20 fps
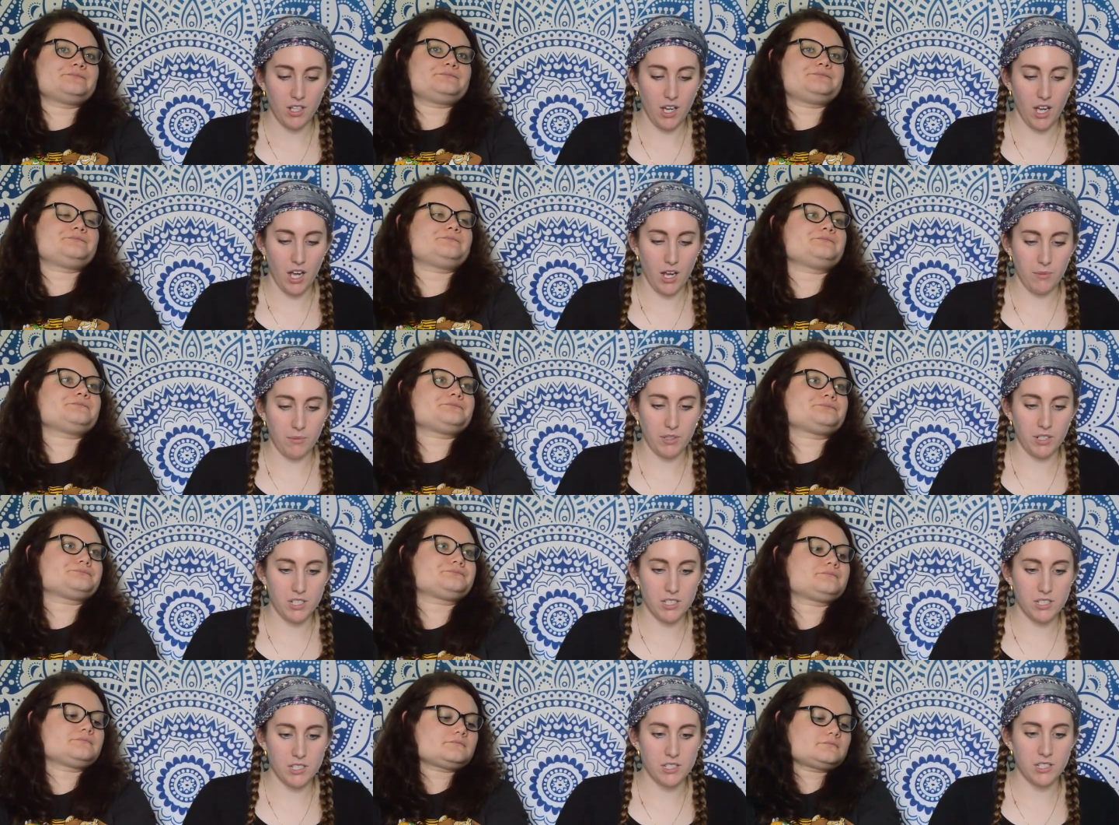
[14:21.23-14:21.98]
Speaker 1: I'm
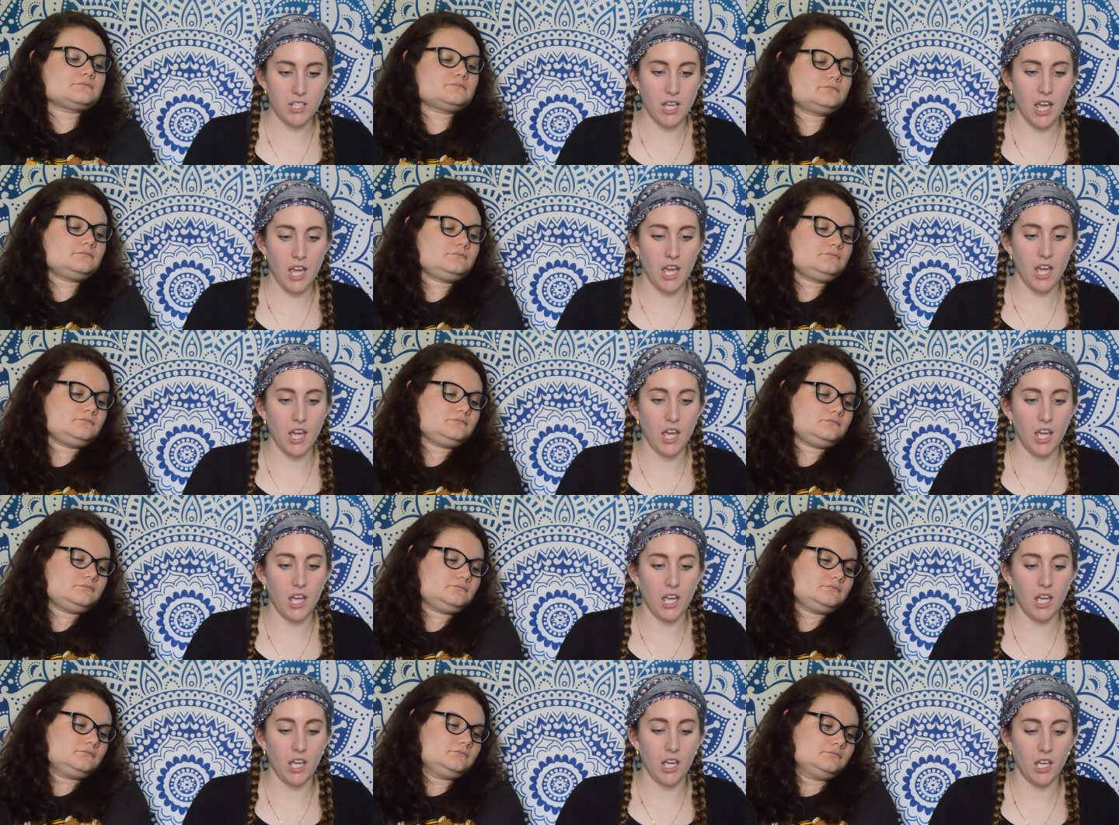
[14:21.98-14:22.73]
gonna
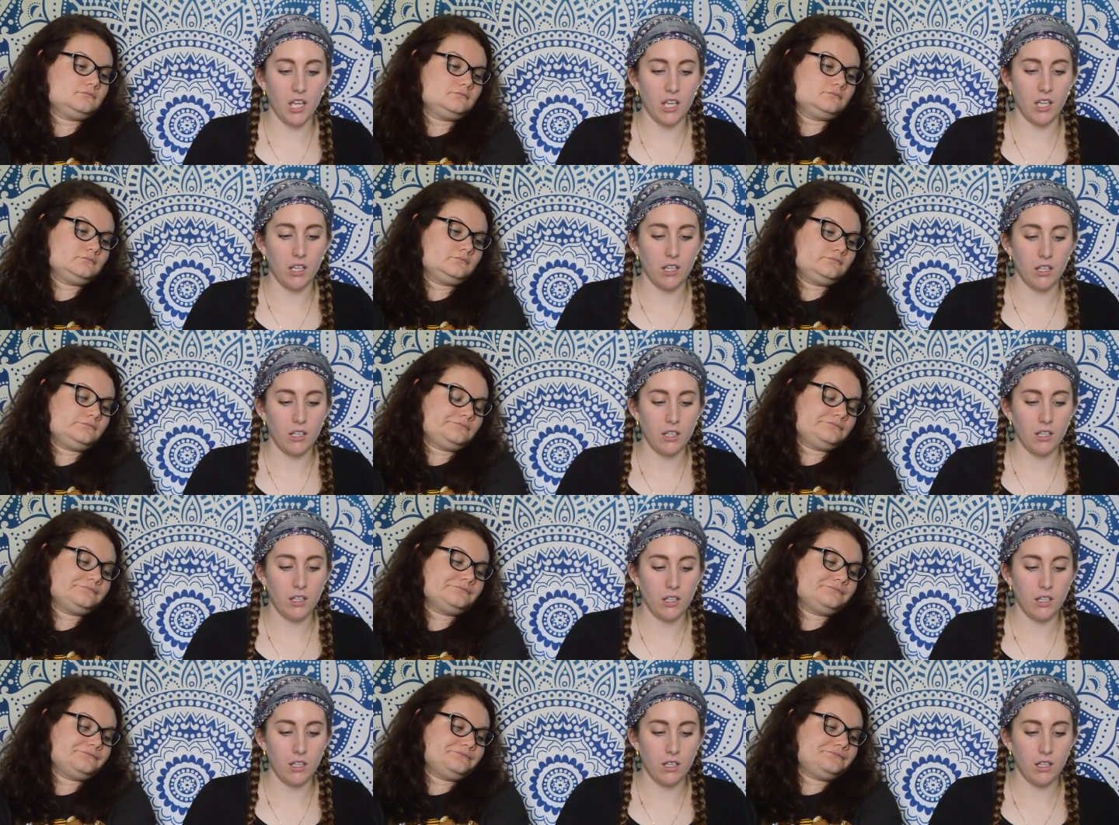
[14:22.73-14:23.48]
say
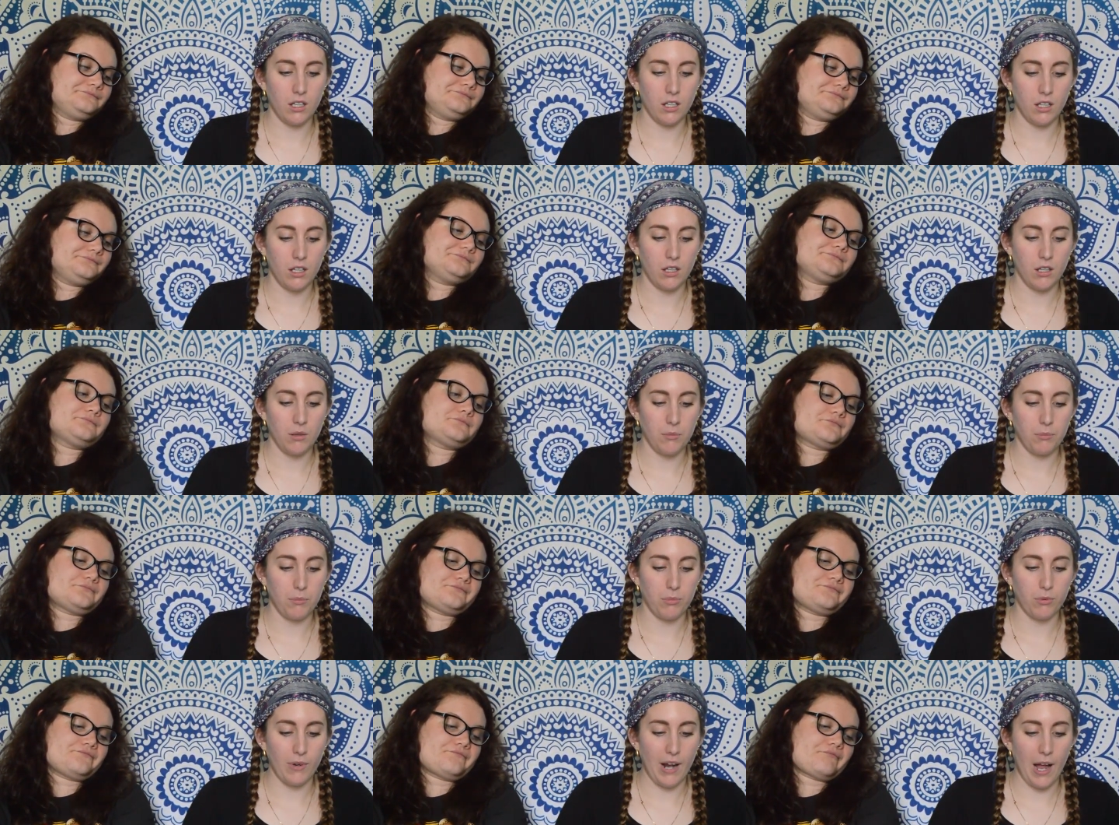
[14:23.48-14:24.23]

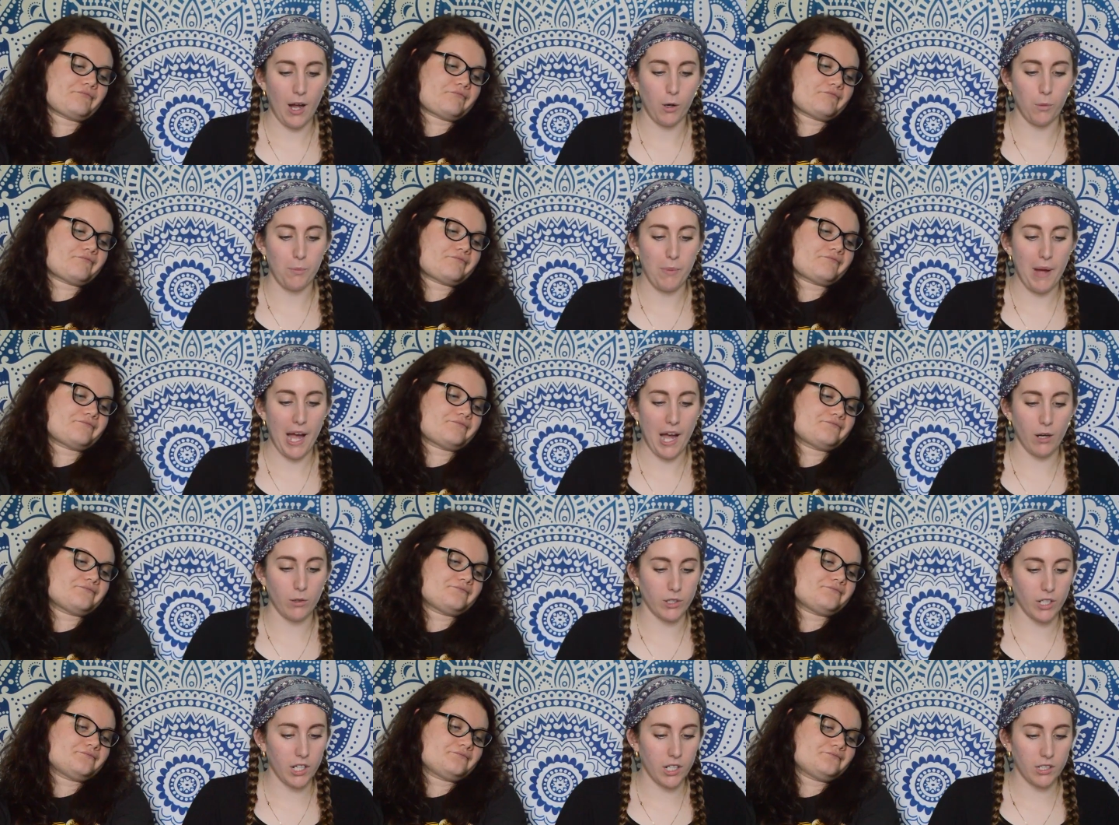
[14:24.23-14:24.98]
brow
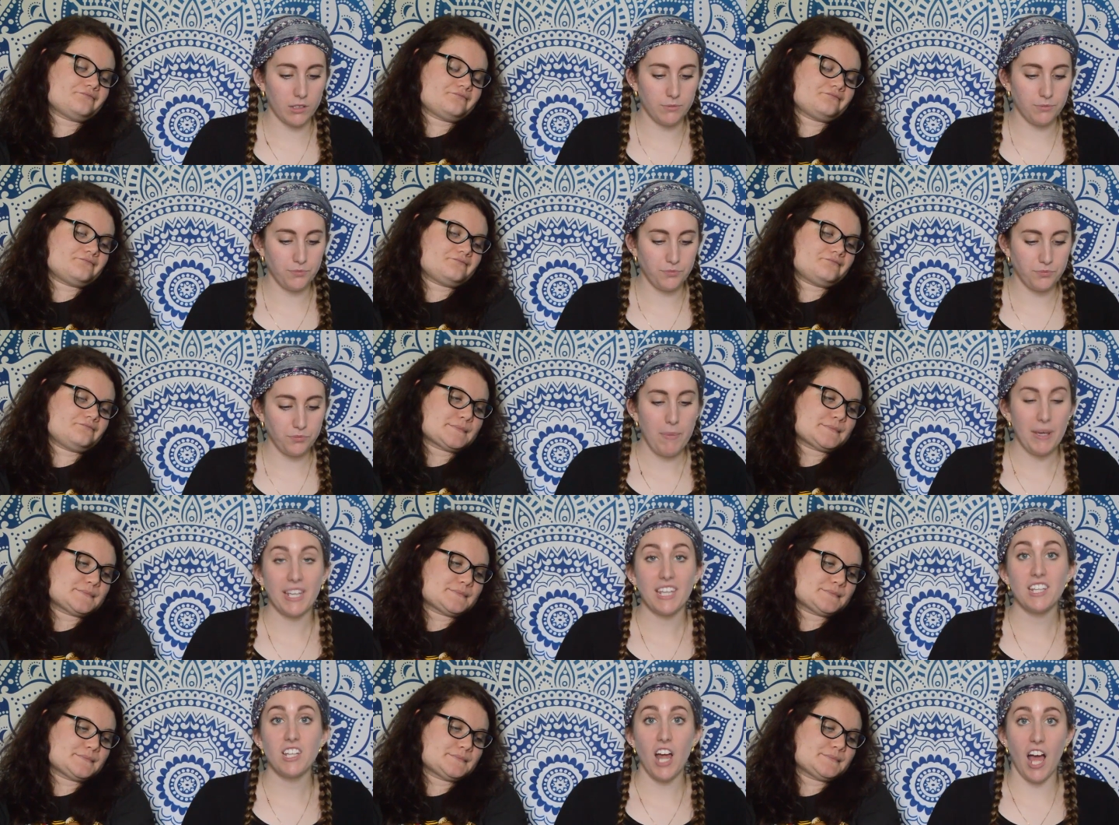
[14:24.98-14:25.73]
powder.
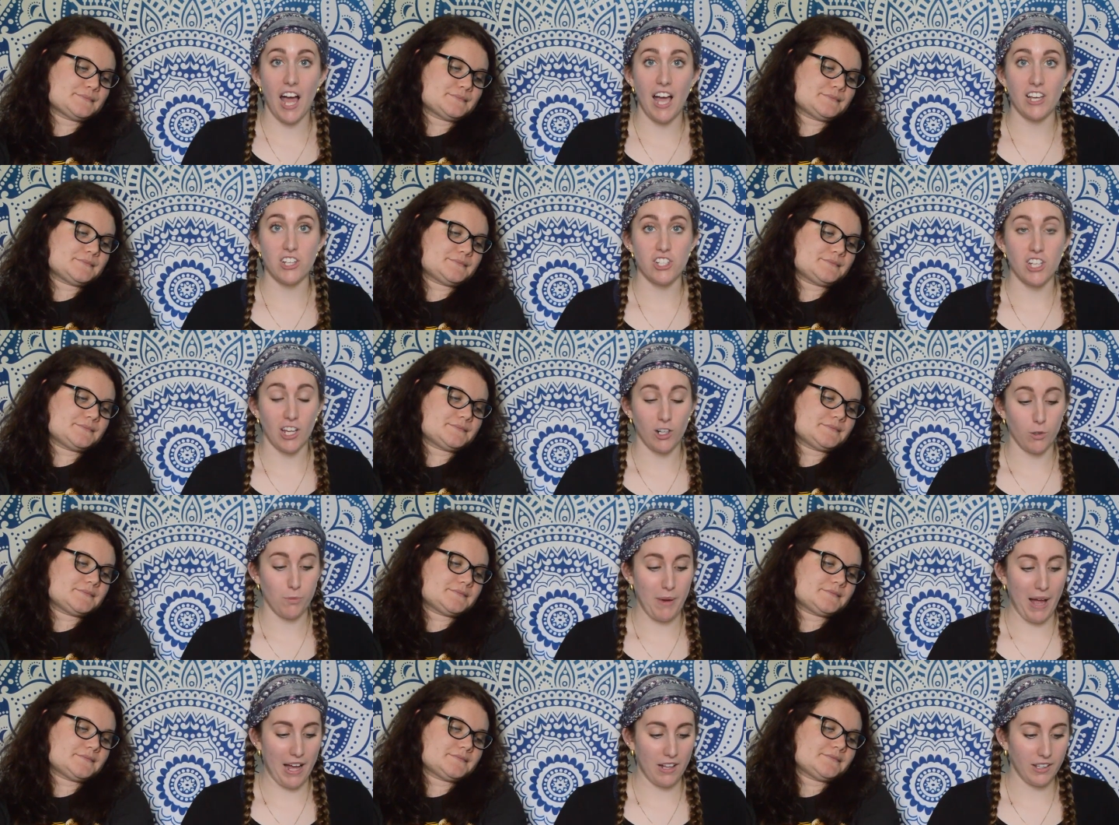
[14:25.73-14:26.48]
Pick an
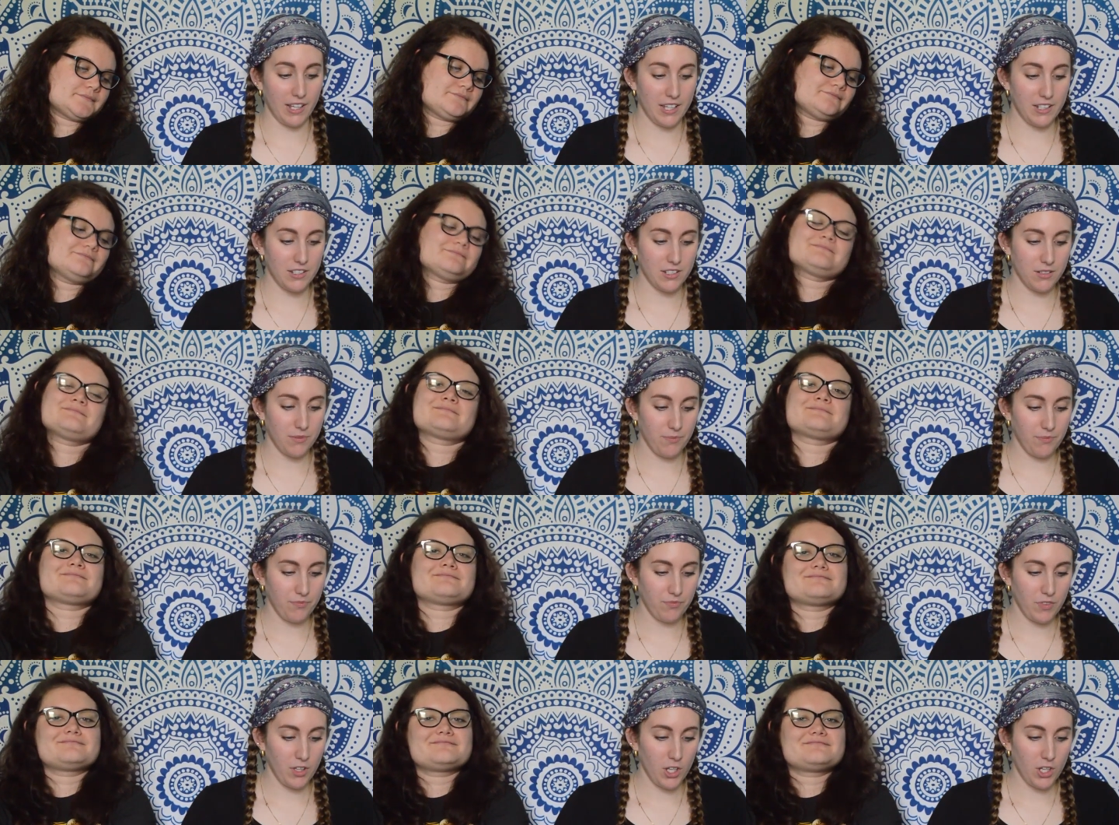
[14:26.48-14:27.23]
eyeshadow palette.
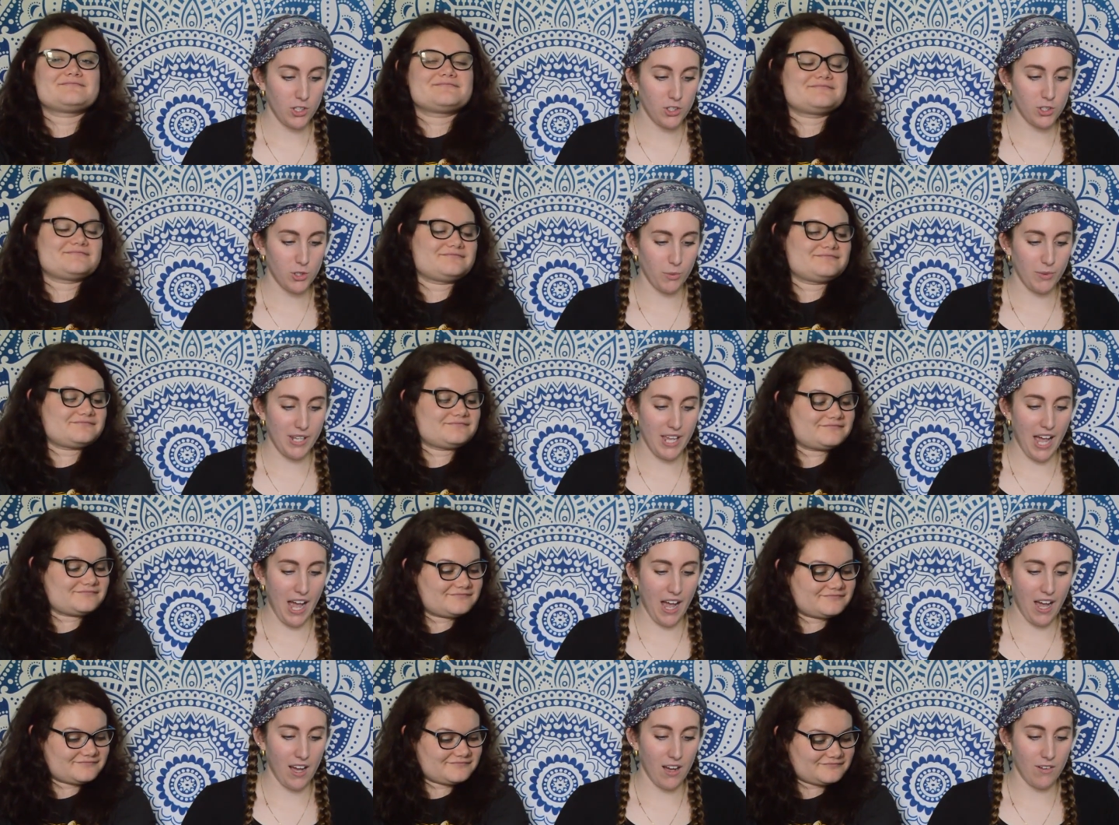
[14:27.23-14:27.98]
So we
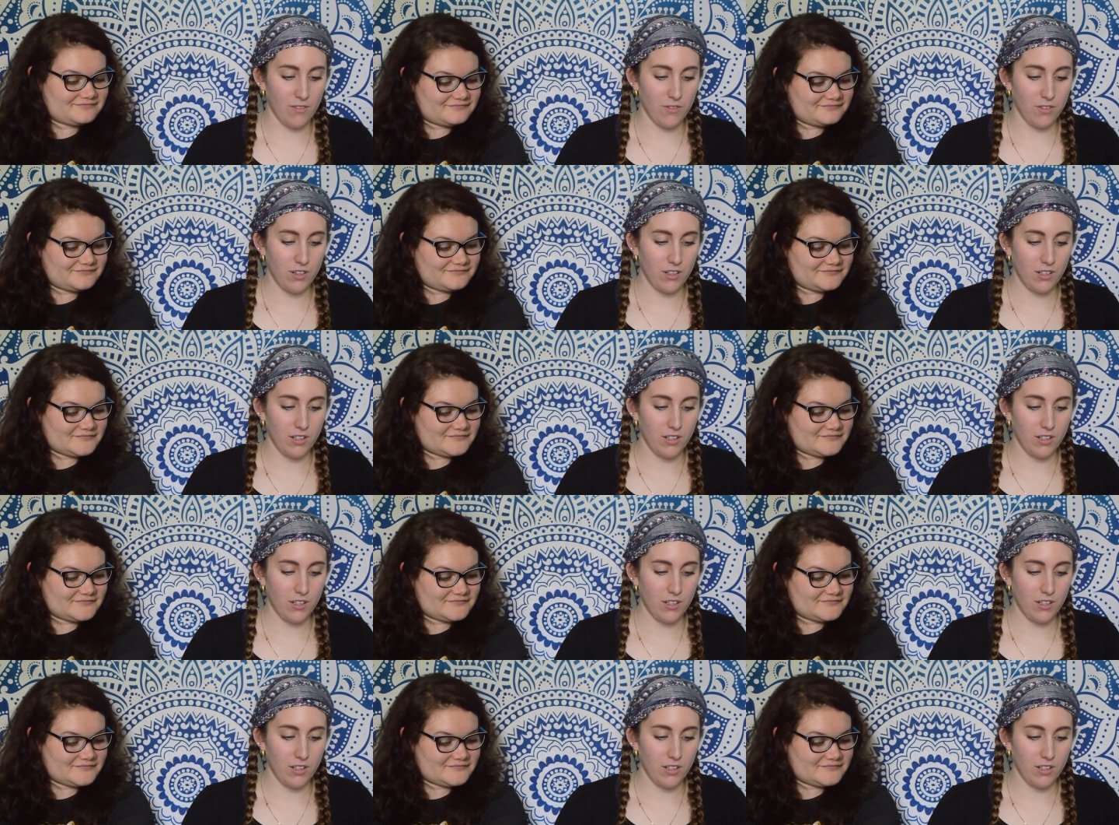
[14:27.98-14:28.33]
have,